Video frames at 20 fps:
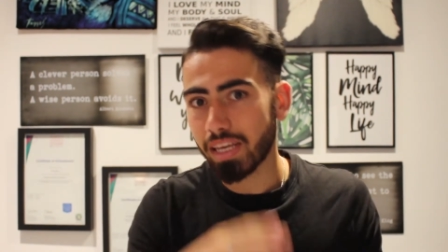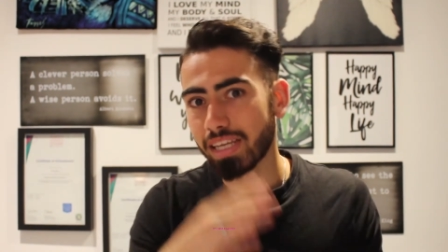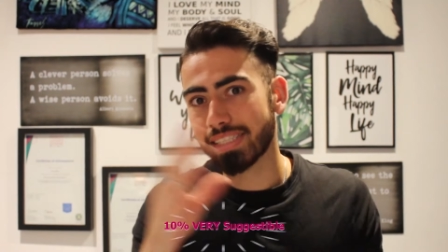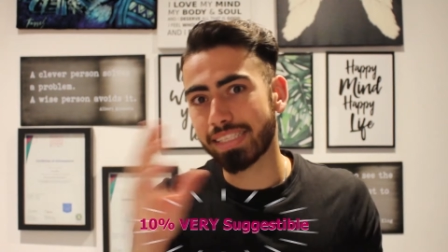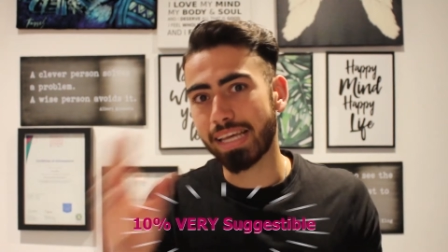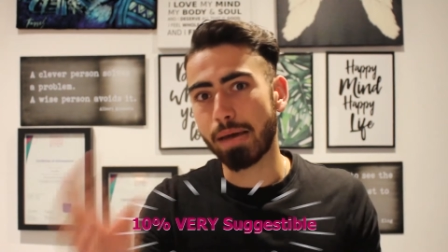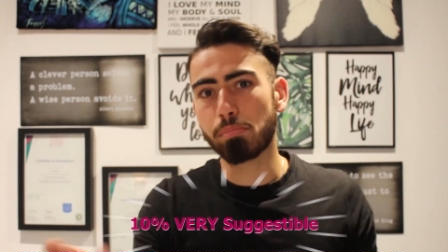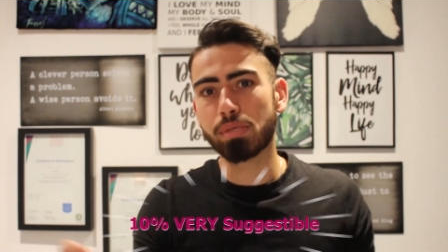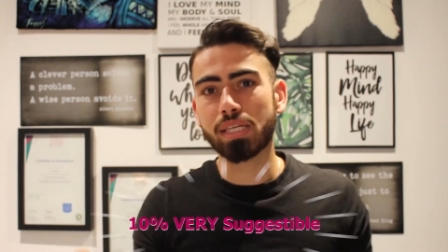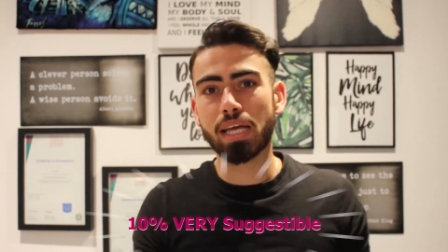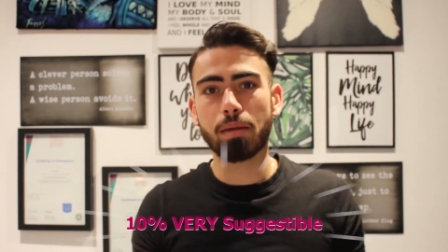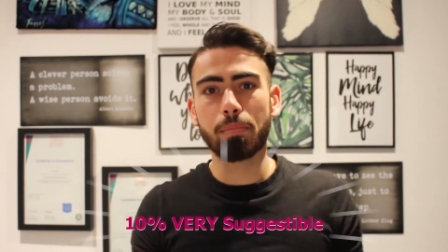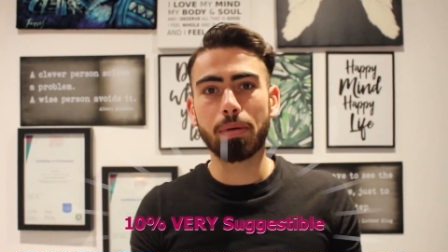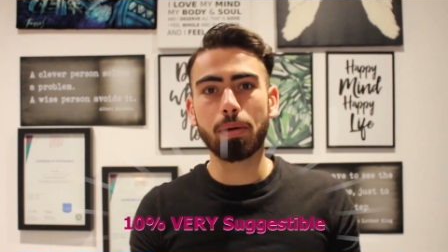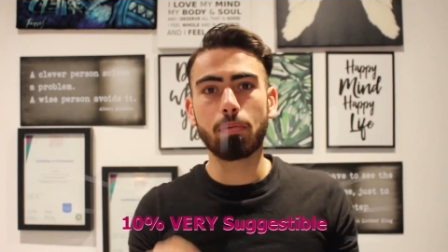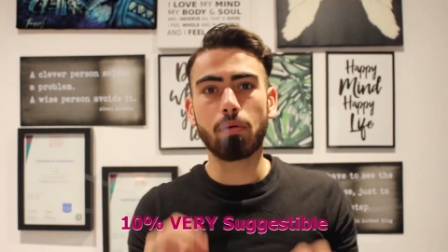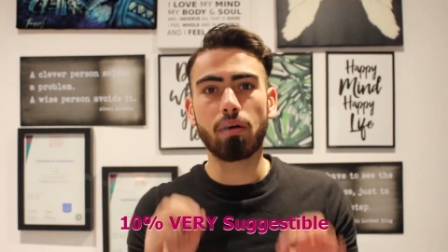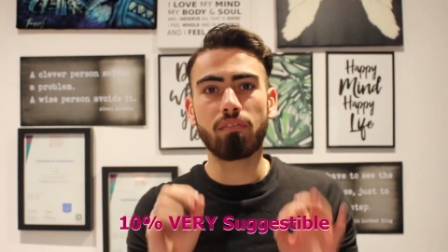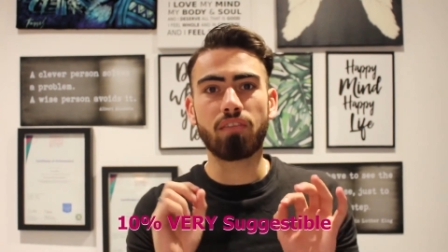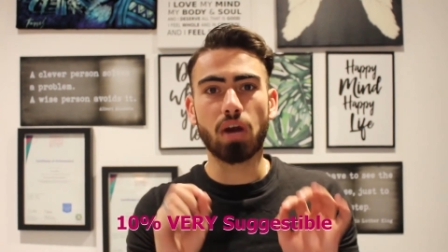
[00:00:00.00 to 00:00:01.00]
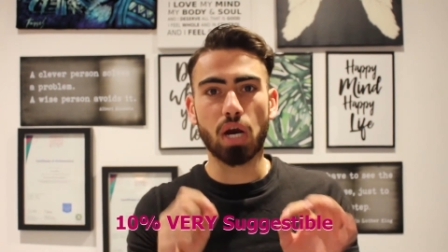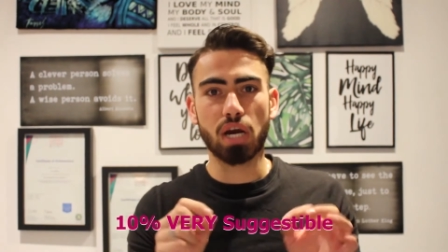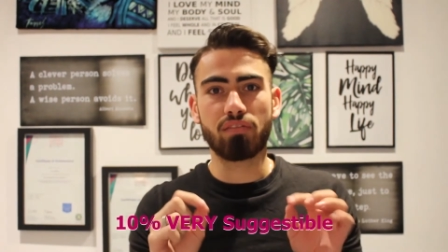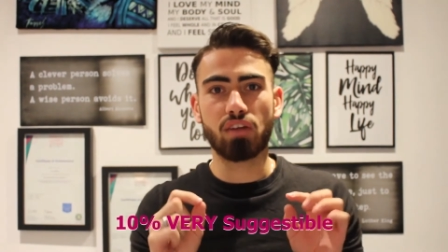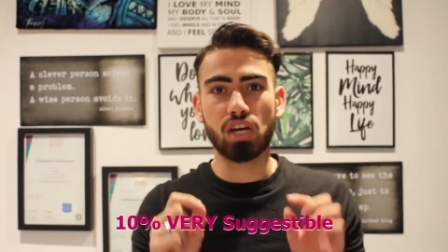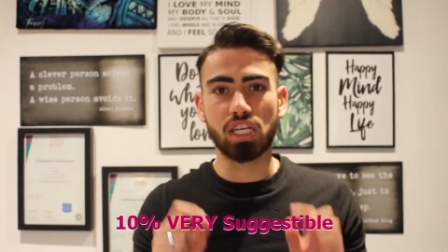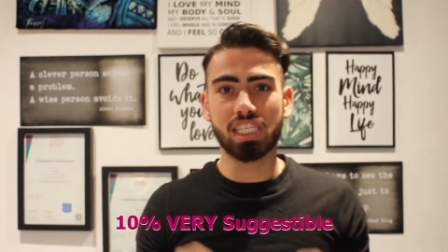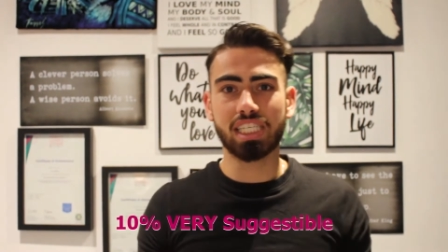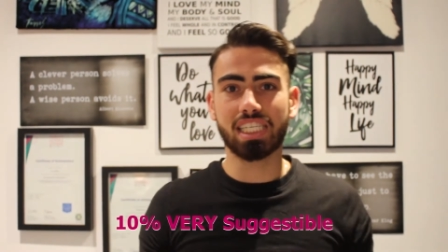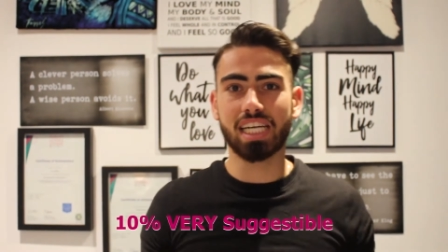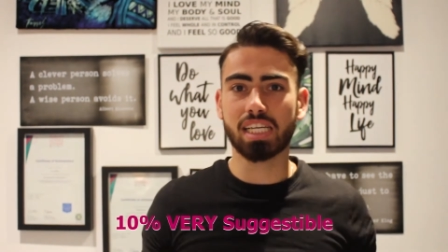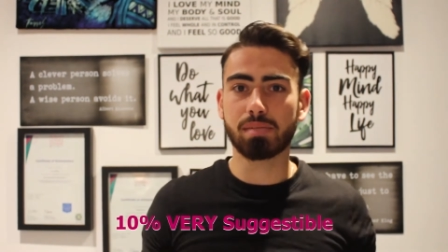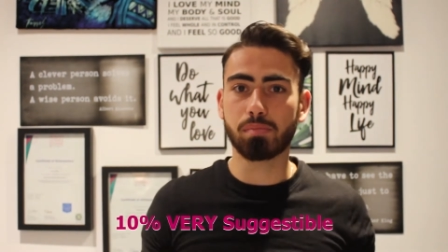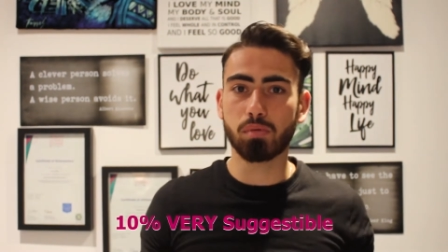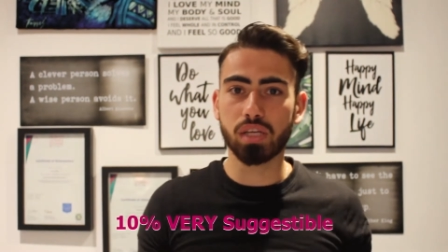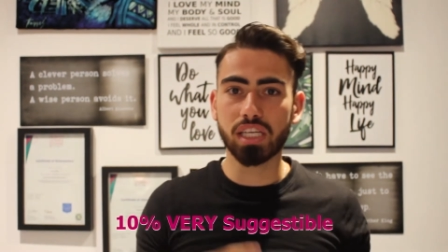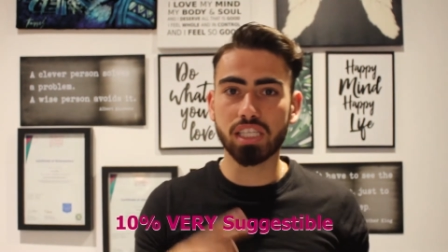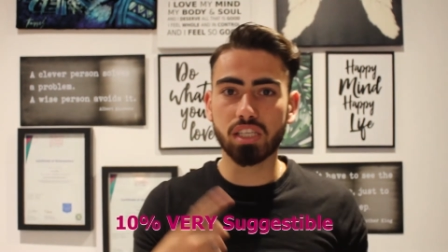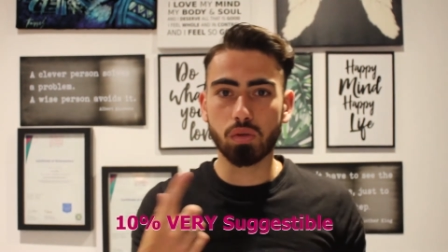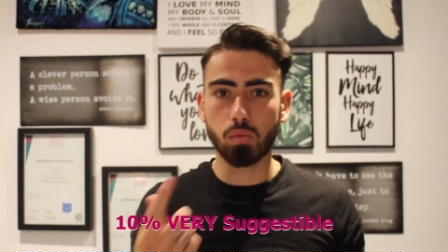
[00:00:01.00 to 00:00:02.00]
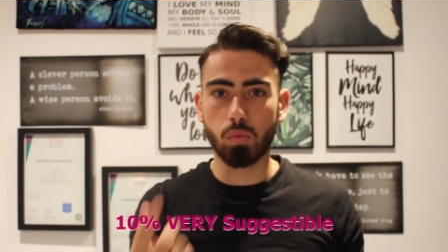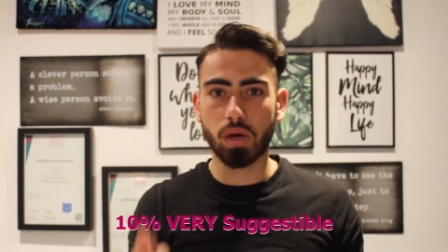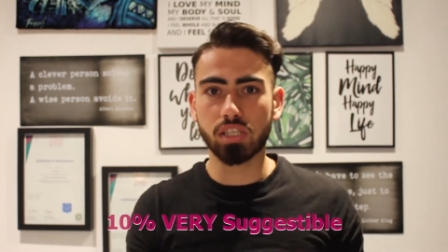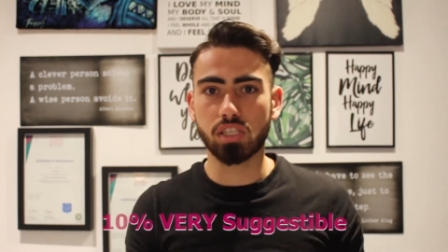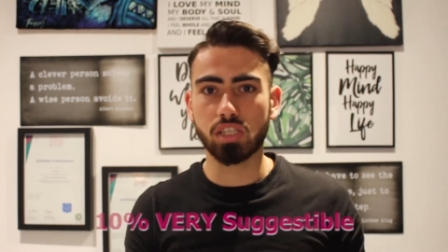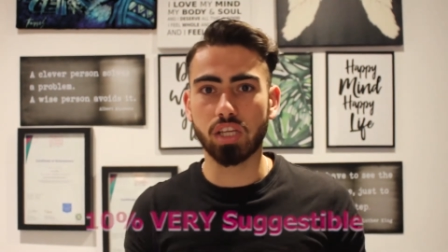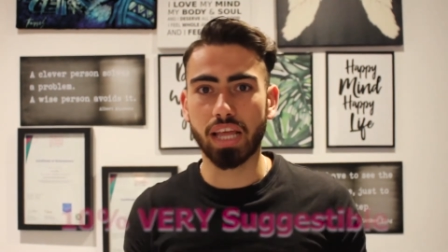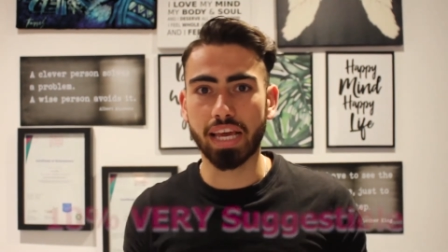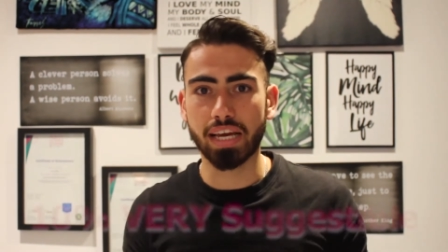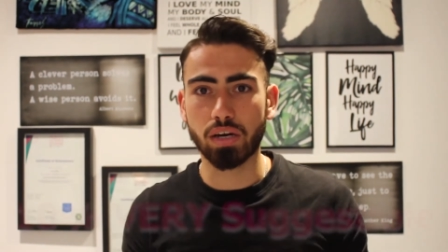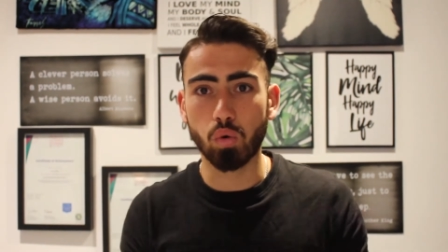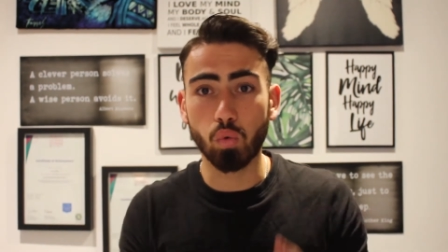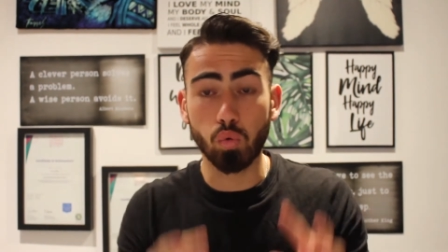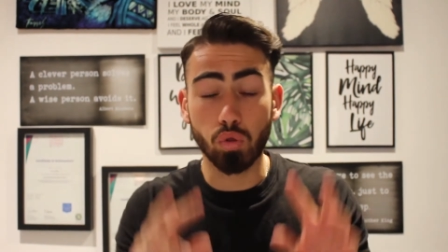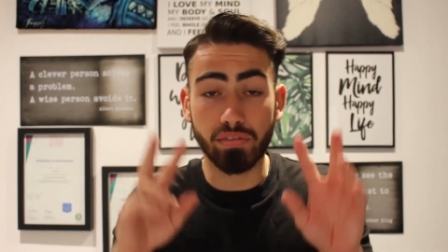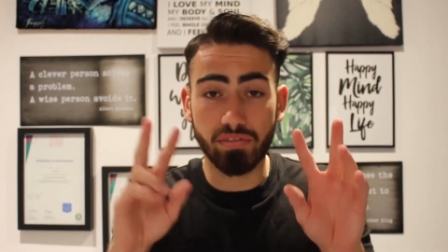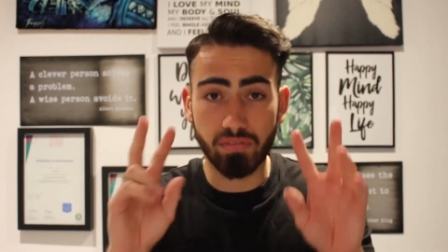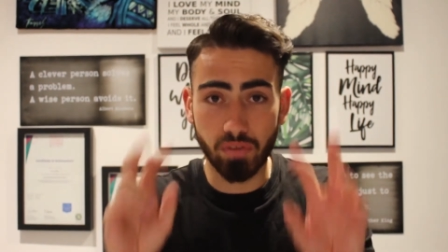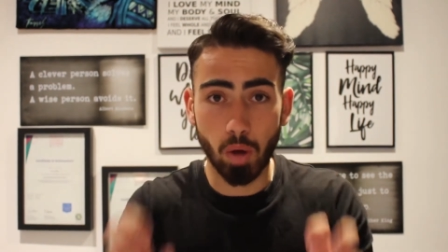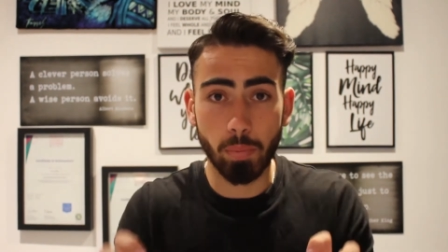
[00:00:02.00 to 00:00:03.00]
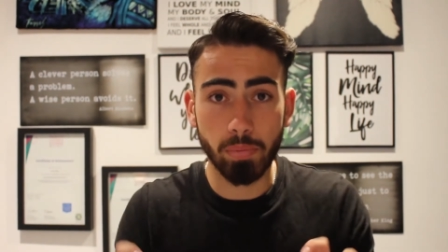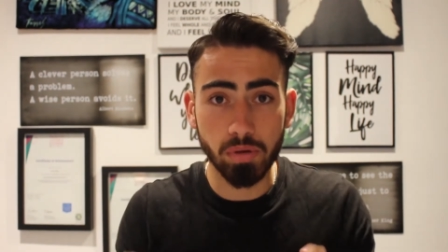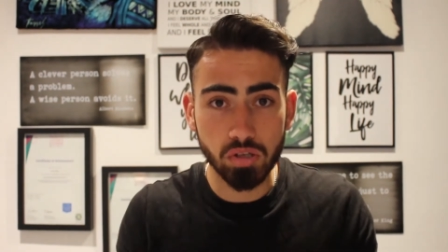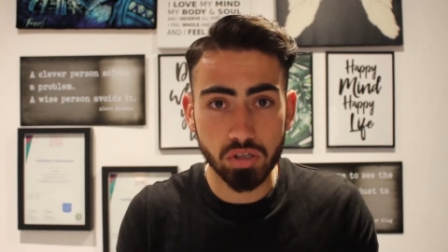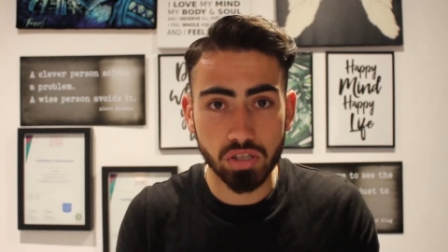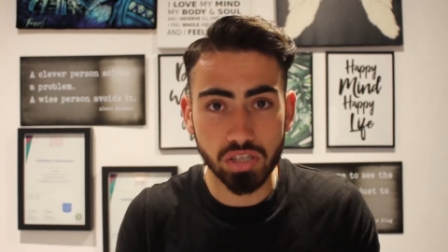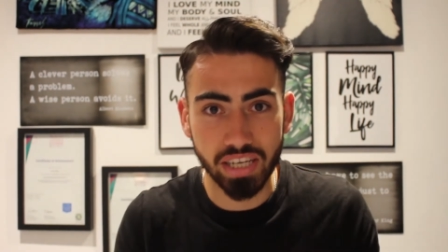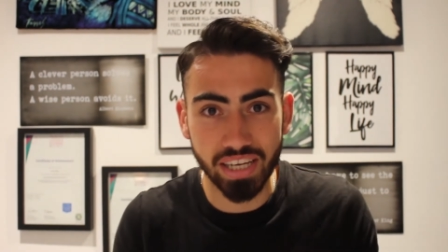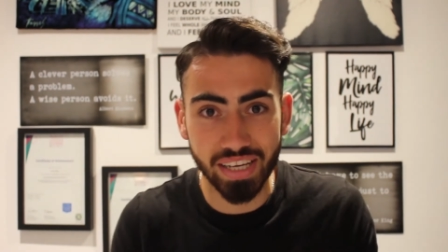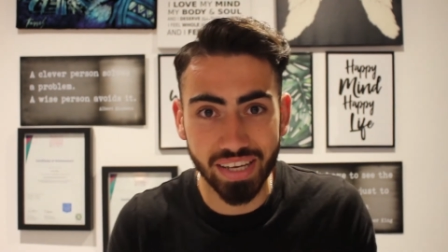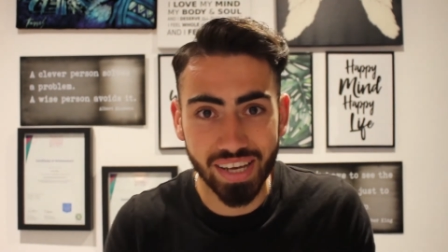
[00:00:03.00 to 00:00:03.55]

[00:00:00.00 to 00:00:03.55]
10% of people are very, very suggestible. These are the ones that they call the floppers,